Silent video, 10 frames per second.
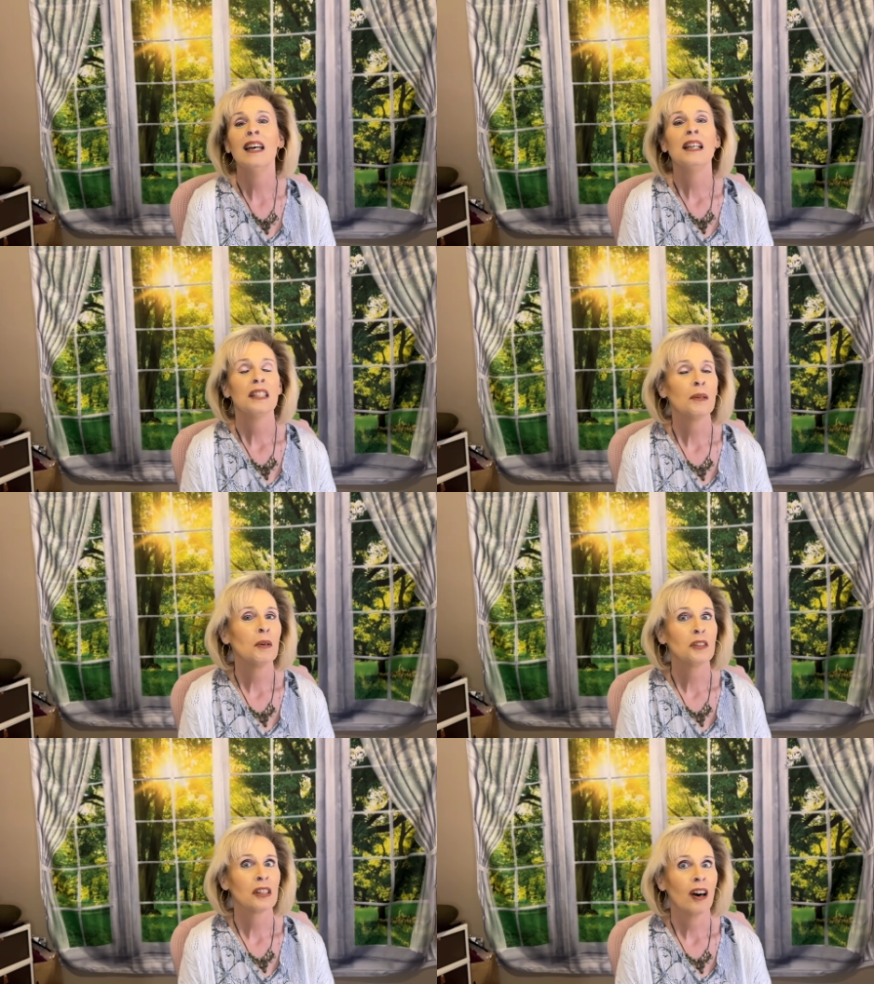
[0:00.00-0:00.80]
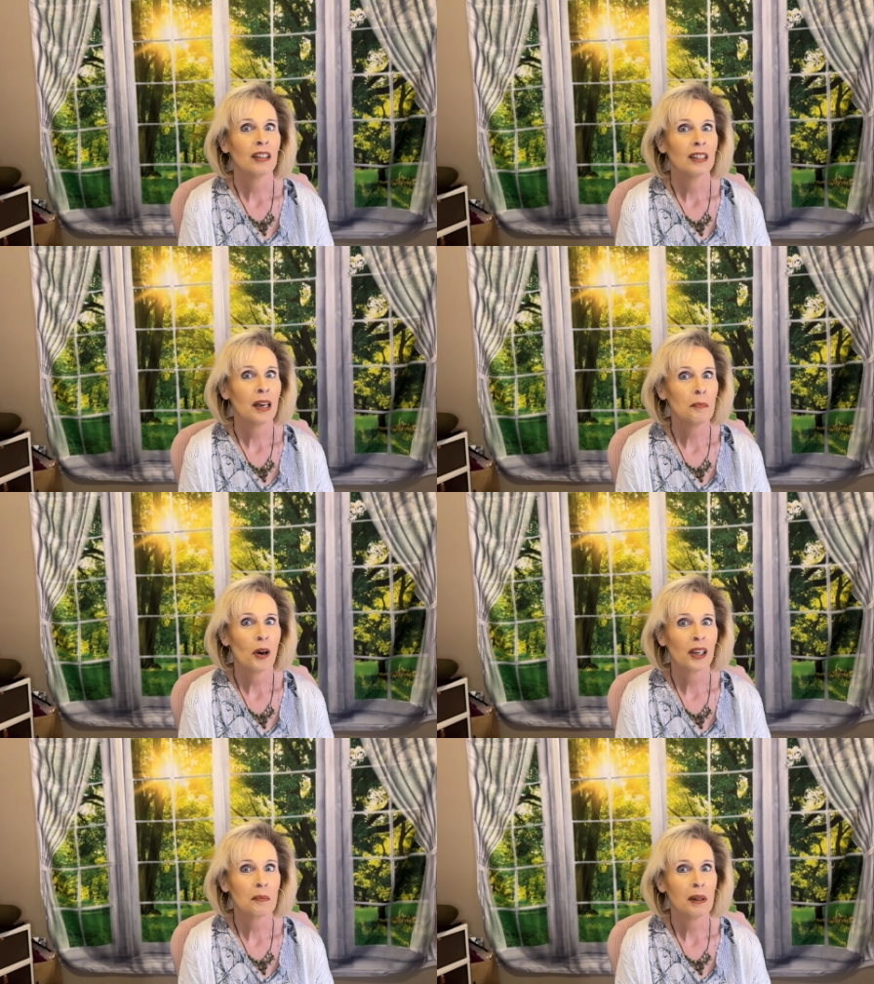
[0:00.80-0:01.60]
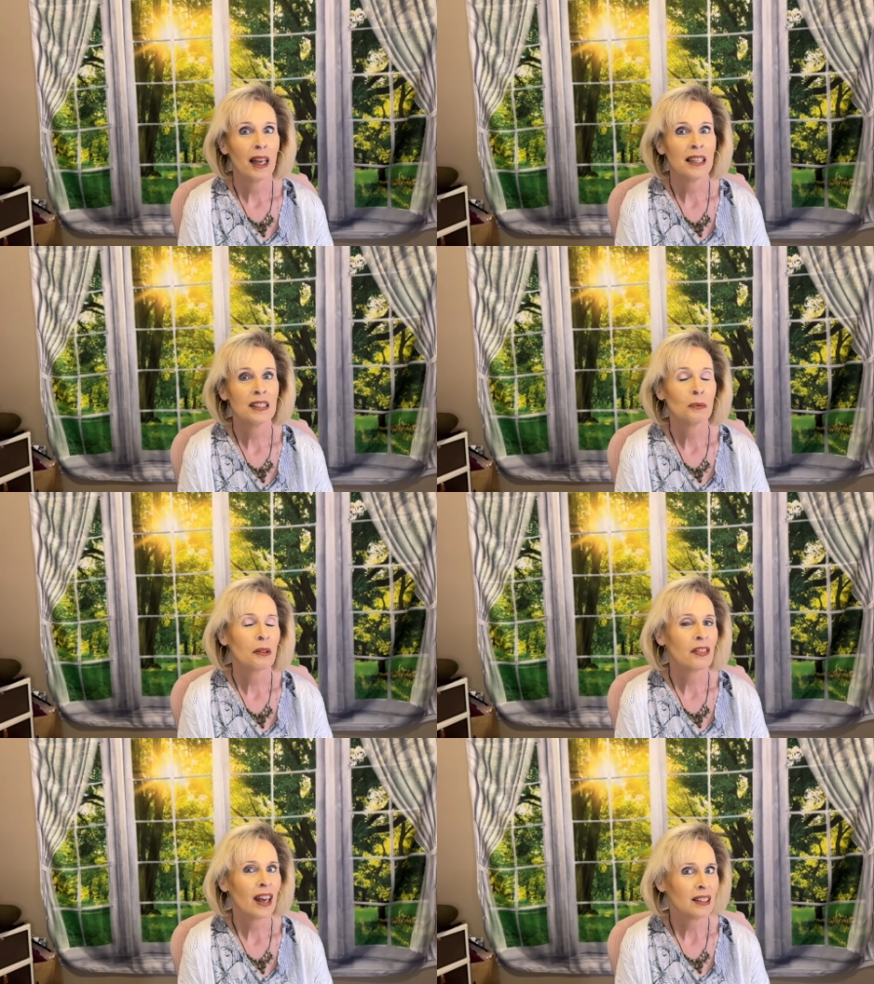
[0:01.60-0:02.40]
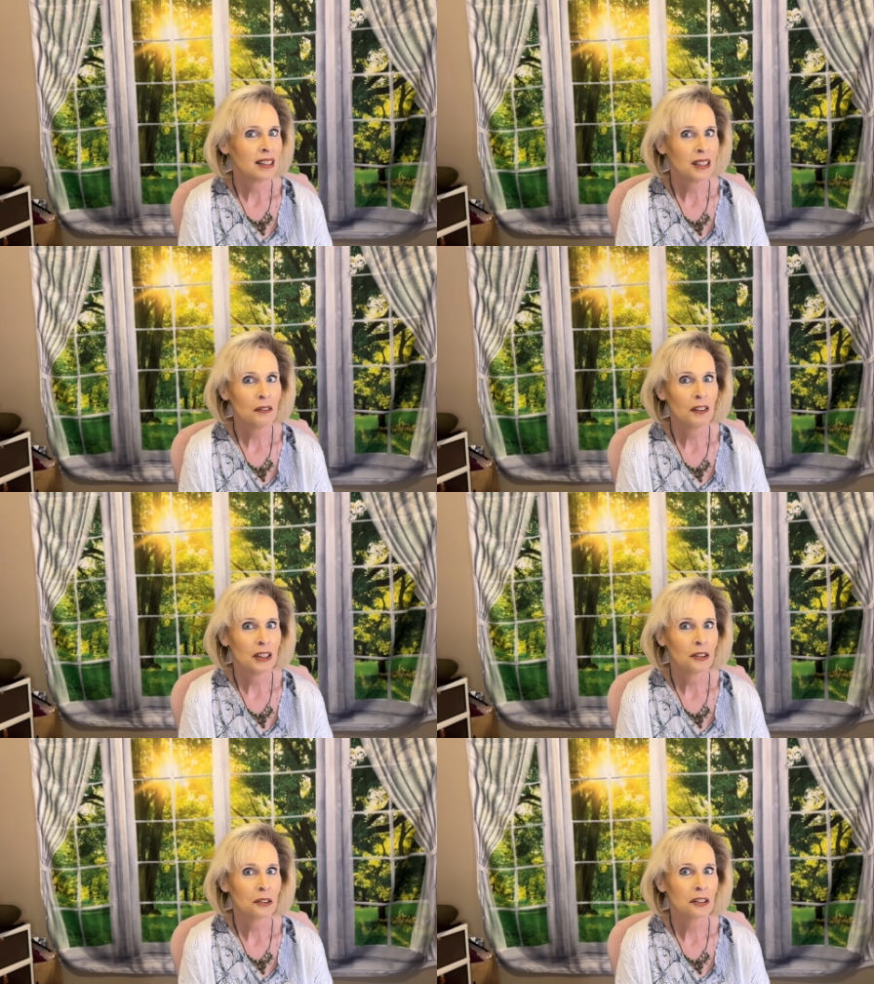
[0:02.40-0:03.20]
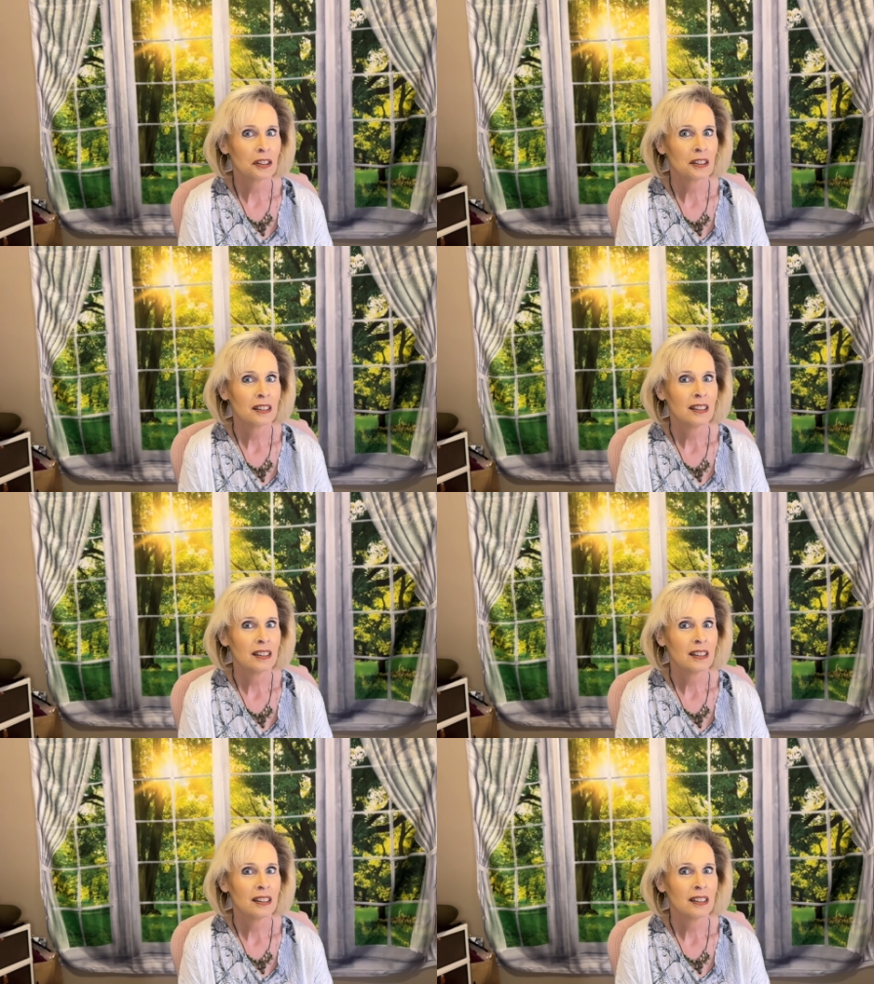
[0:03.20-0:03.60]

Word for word: Temu is an online marketplace with thousands of vendors